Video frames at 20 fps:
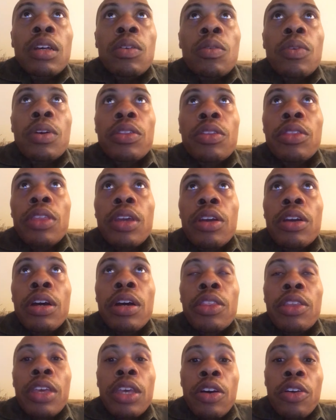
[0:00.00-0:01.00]
whether they're
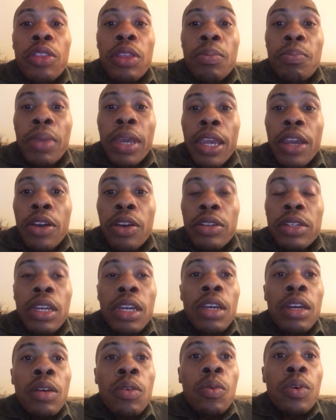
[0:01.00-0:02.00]
other health impaired,
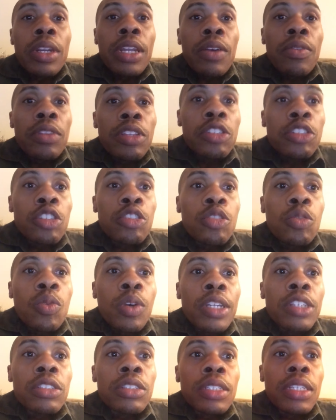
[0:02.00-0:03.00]
whatever the
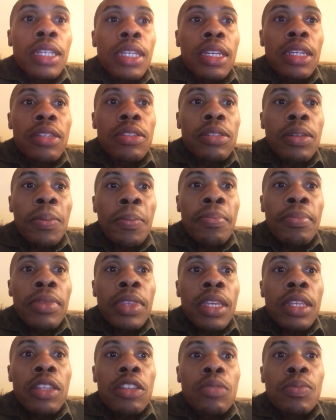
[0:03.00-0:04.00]
situation is,
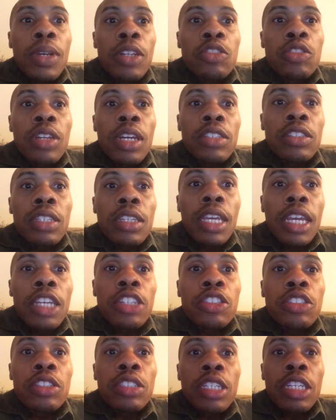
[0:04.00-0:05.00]
the special
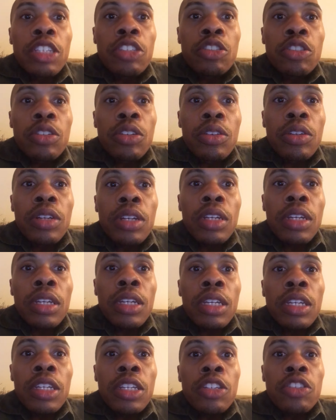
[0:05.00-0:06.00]
education teacher
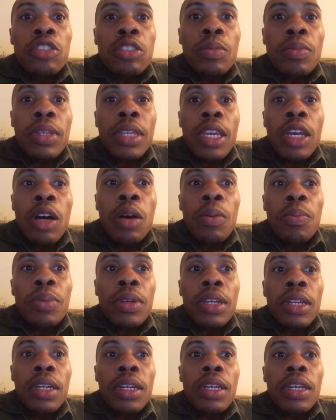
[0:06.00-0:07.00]
should be
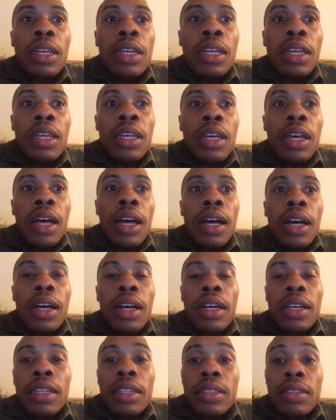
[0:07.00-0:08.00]
helping
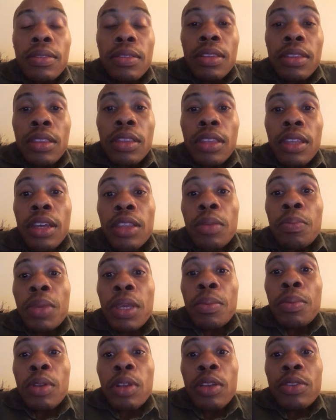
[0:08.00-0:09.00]
uh, the other
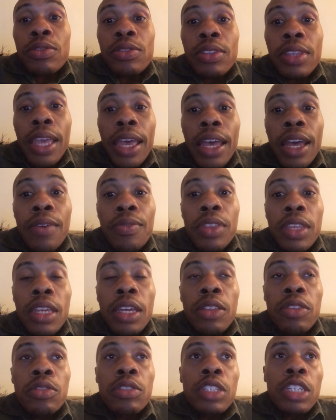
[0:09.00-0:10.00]
people on staff, the
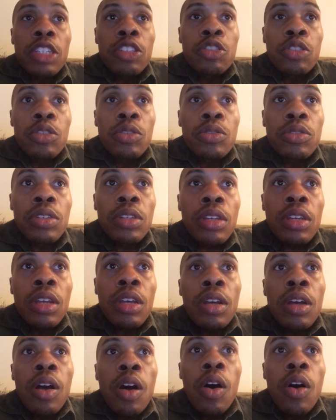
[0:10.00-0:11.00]
other teachers,
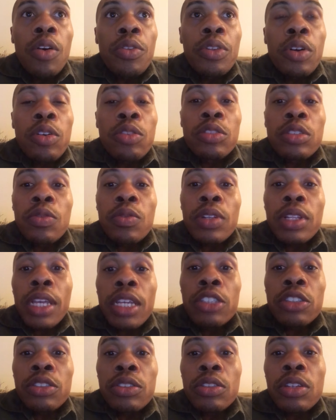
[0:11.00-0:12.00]
all those in
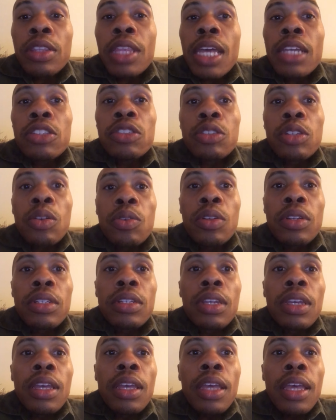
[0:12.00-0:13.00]
relation to that student
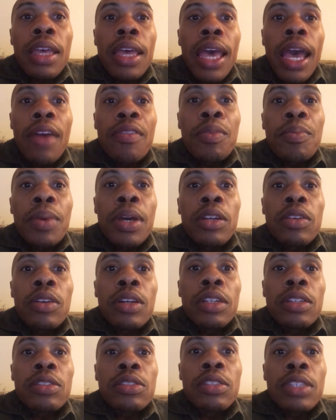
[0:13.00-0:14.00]
have a better
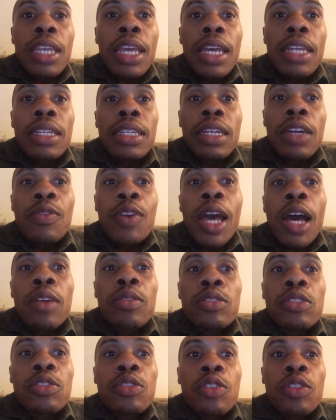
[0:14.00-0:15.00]
understanding of how
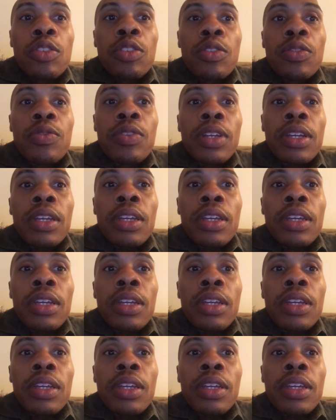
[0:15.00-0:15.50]
to serve